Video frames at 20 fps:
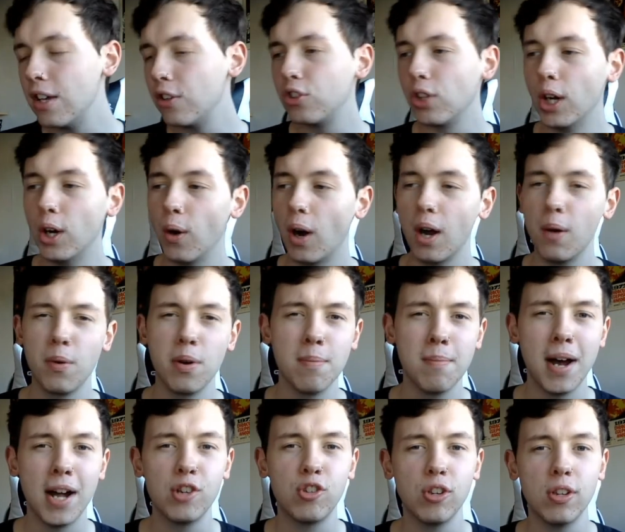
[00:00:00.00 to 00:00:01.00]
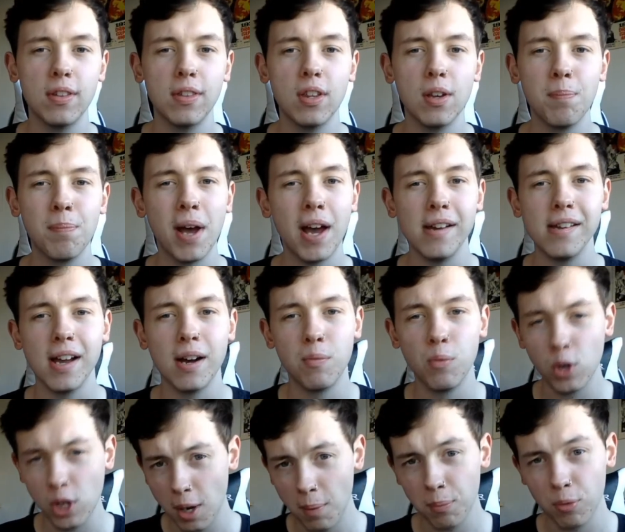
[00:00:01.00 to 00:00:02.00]
So I would imagine that Petr Yan
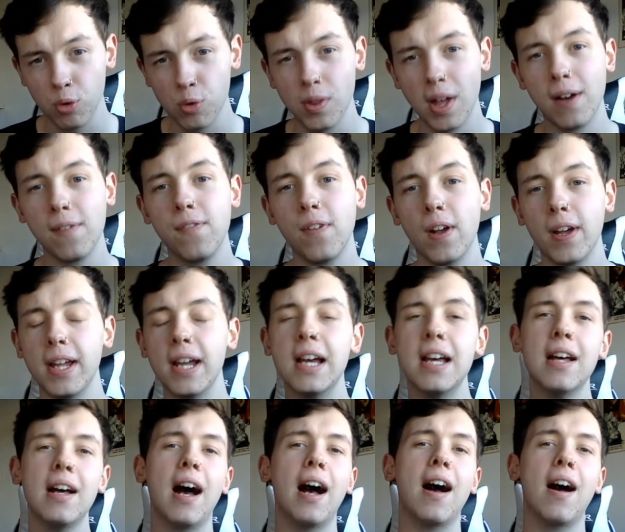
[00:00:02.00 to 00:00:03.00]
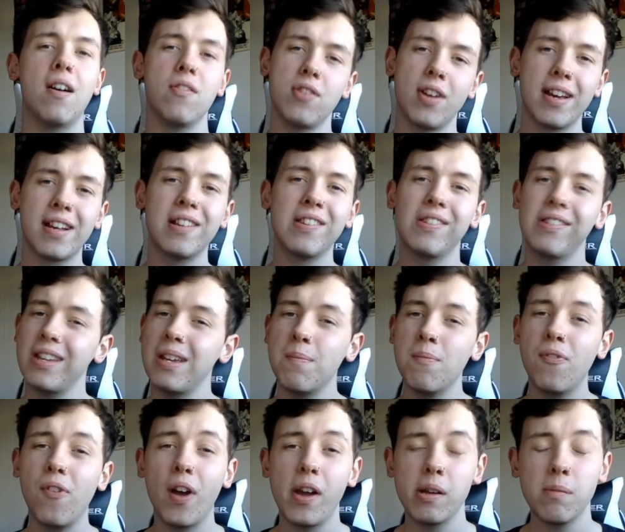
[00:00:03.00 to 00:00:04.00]
will come through that fight, and I can see him
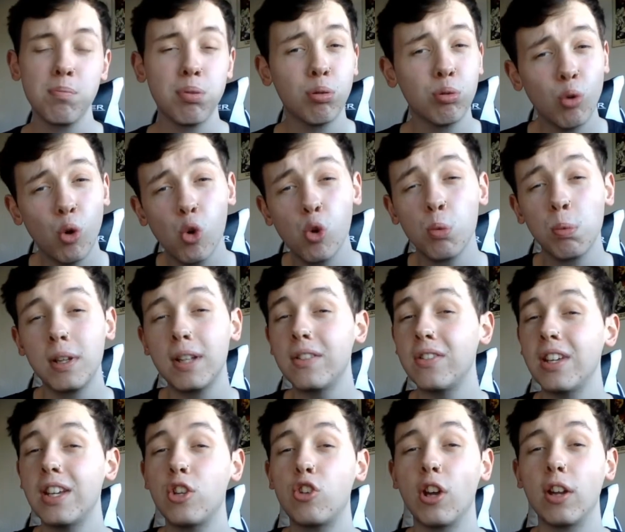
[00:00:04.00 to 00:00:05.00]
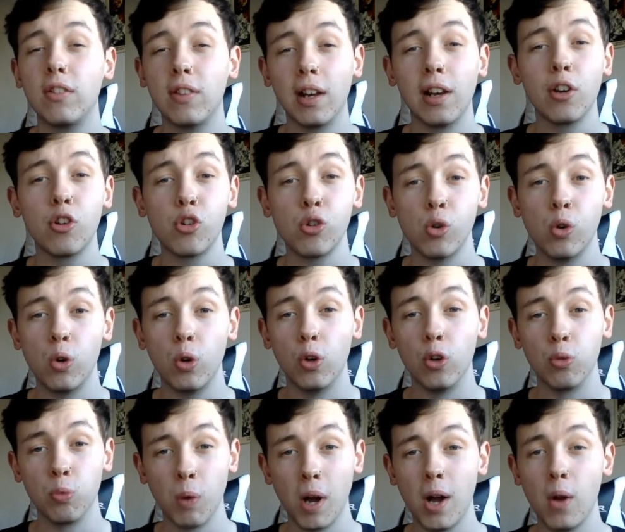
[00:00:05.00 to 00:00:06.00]
fighting probably TJ Dillashaw
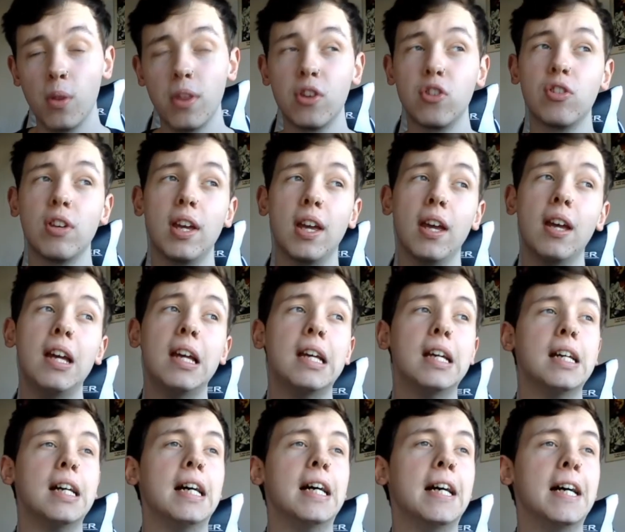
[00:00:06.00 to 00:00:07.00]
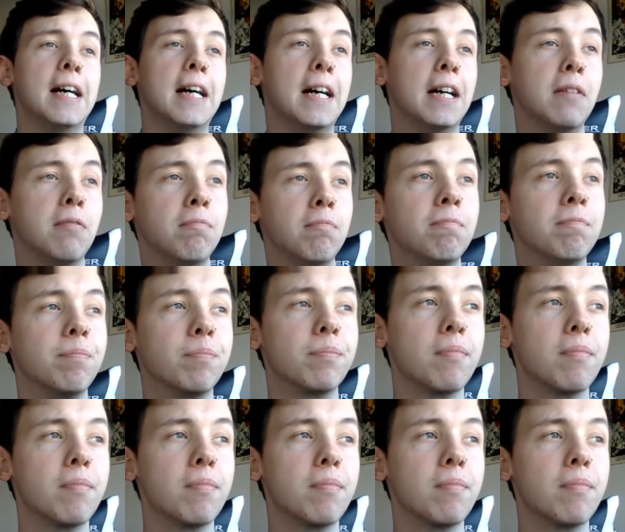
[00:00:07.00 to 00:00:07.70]
as well this year, who